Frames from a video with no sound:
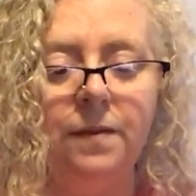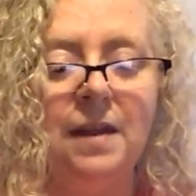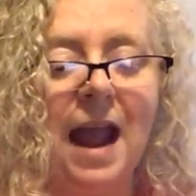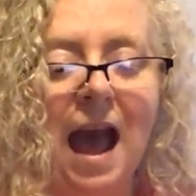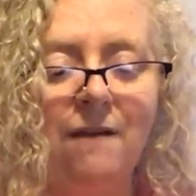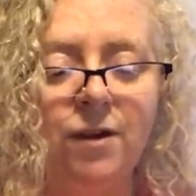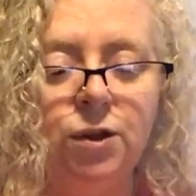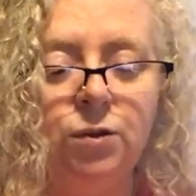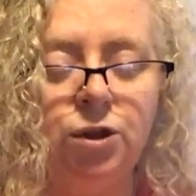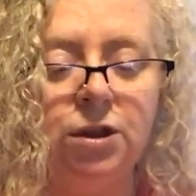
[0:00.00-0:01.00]

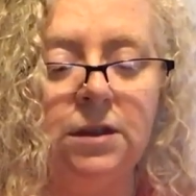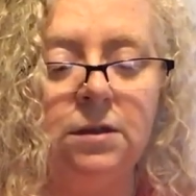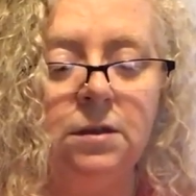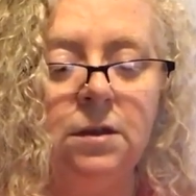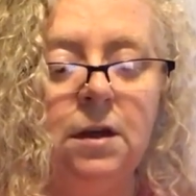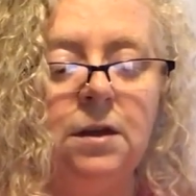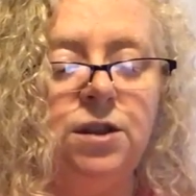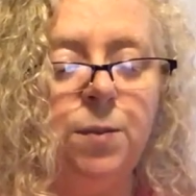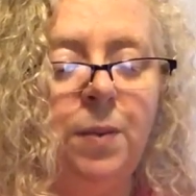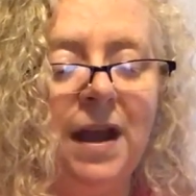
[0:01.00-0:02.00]
Furthermore, the
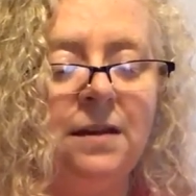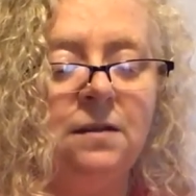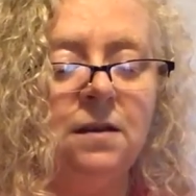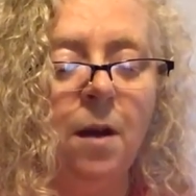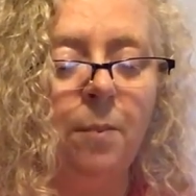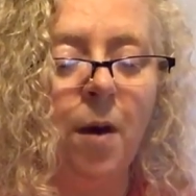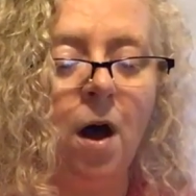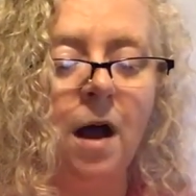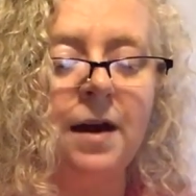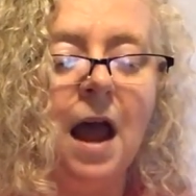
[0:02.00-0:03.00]
evolution
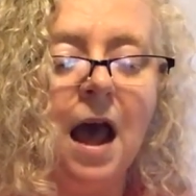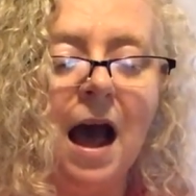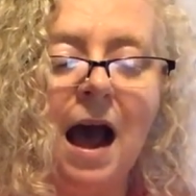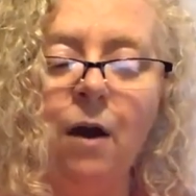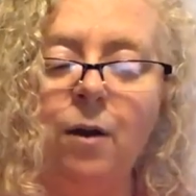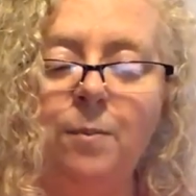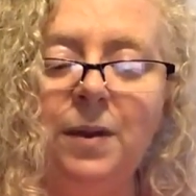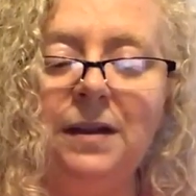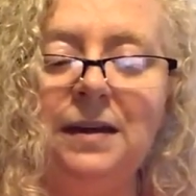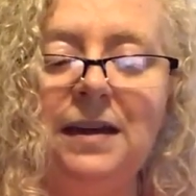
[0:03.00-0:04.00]
depends
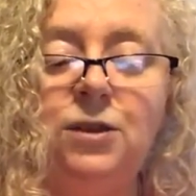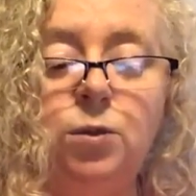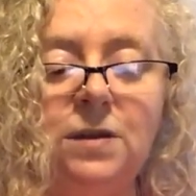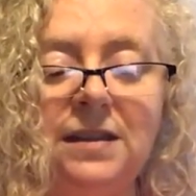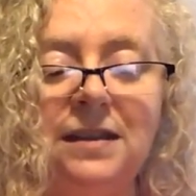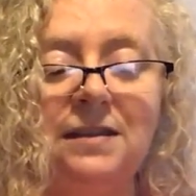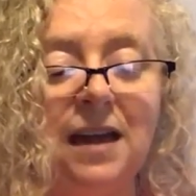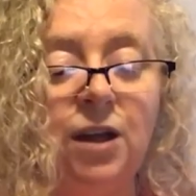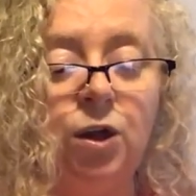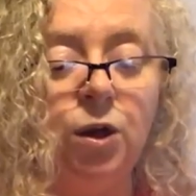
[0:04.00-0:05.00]
upon our
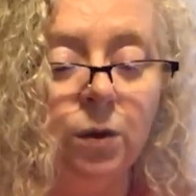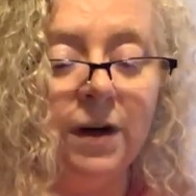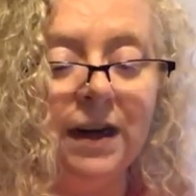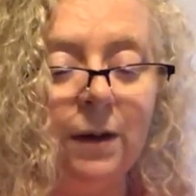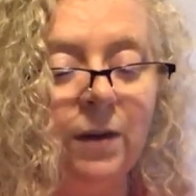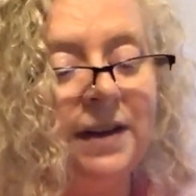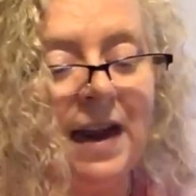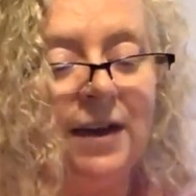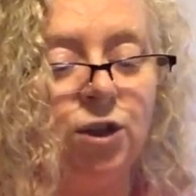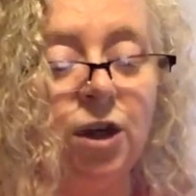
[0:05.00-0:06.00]
ability to
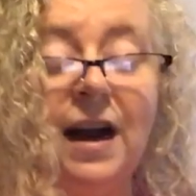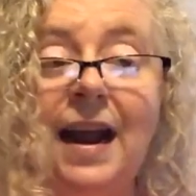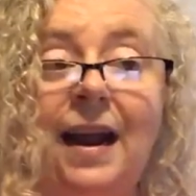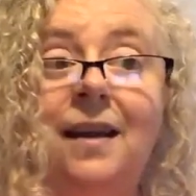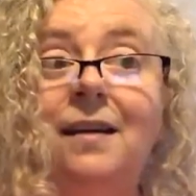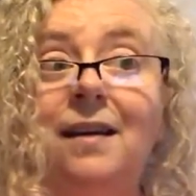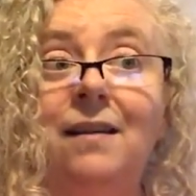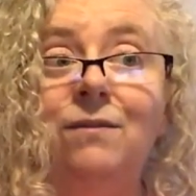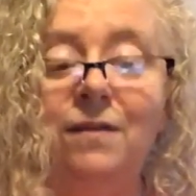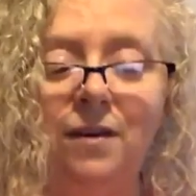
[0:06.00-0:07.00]
sense a unity
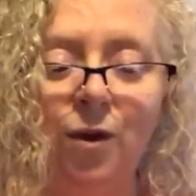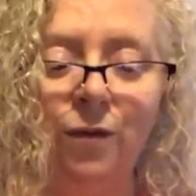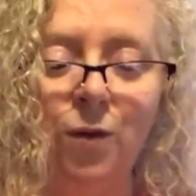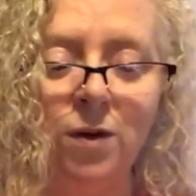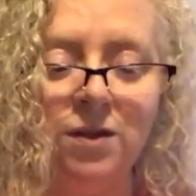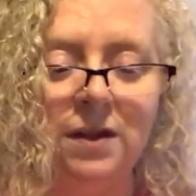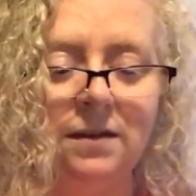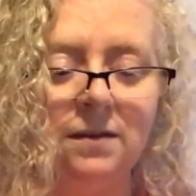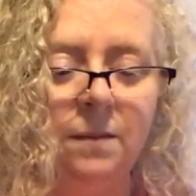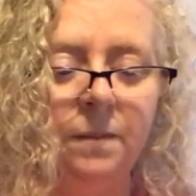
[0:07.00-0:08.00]
with nature and
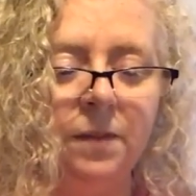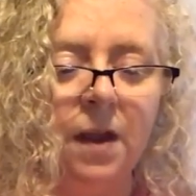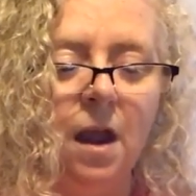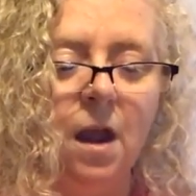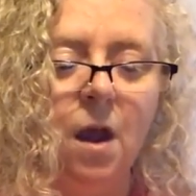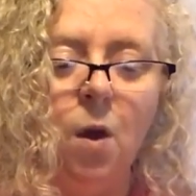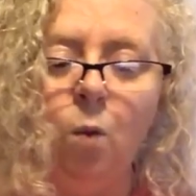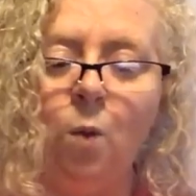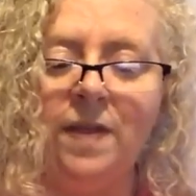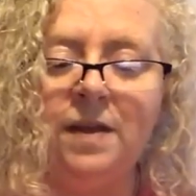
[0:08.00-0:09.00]
her
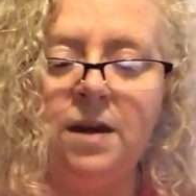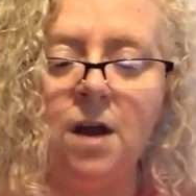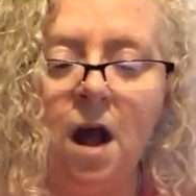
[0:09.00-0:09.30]
forces.